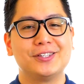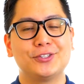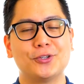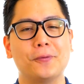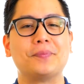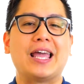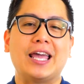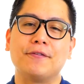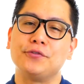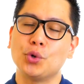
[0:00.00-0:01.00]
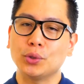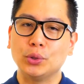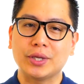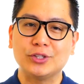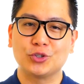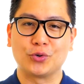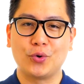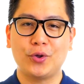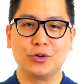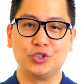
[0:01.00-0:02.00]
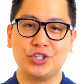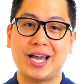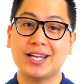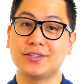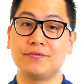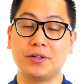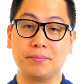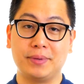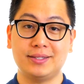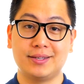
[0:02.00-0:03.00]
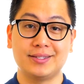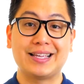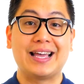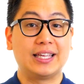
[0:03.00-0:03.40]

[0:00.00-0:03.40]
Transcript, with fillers: So, if you're looking to grow your Jacksonville business,